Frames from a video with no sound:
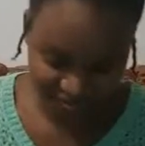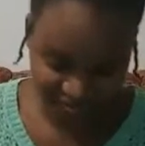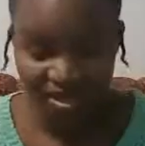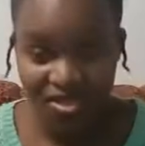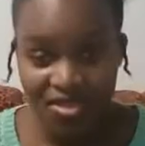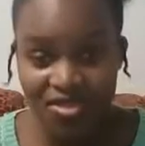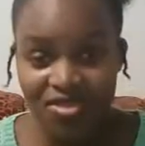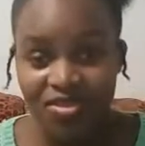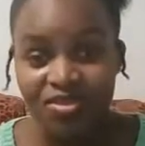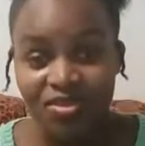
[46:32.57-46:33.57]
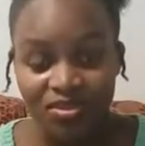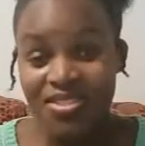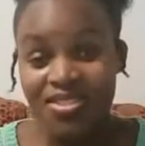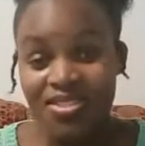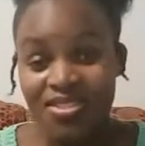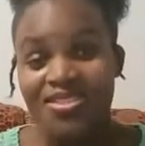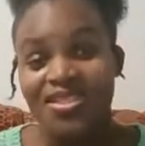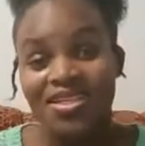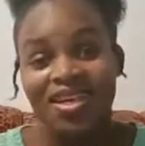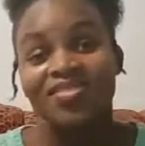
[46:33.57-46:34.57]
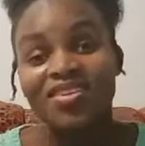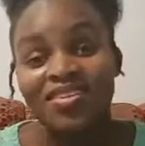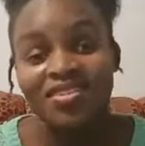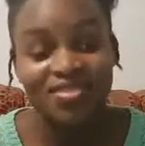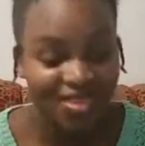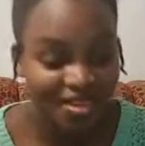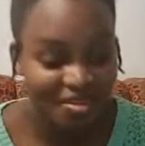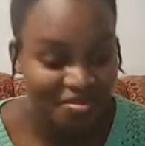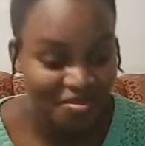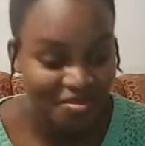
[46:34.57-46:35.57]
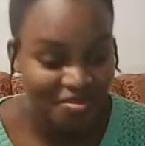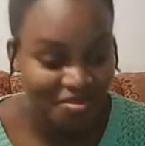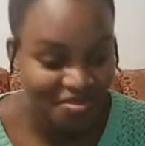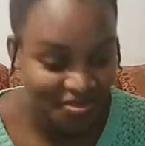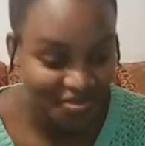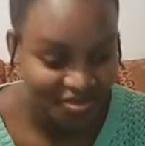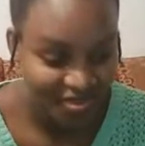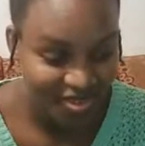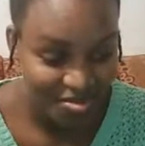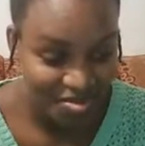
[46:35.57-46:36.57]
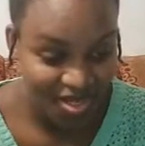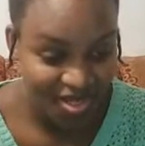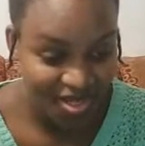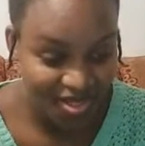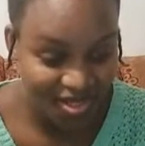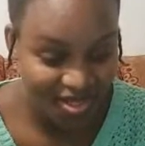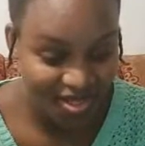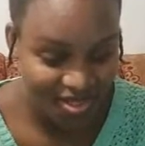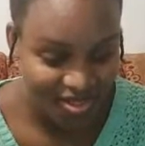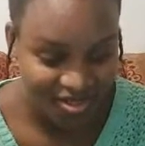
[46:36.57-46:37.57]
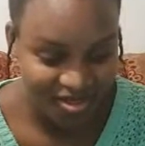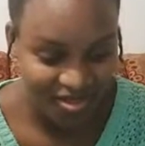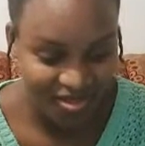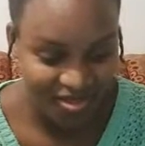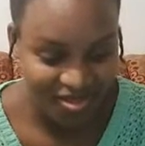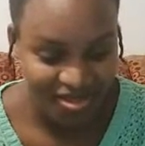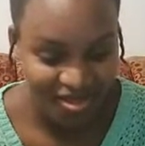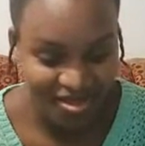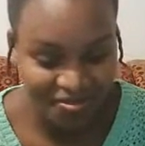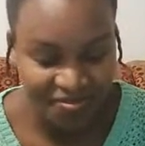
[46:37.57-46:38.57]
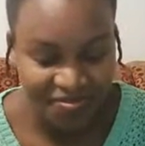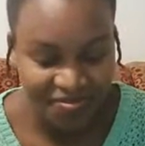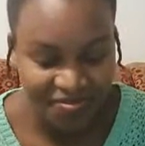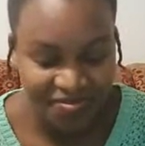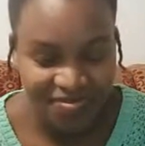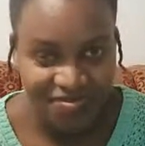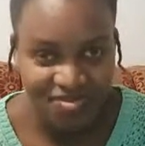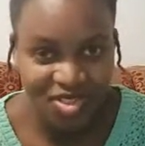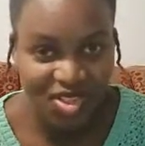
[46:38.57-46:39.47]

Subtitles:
so the lessons that I've learned from my um journey,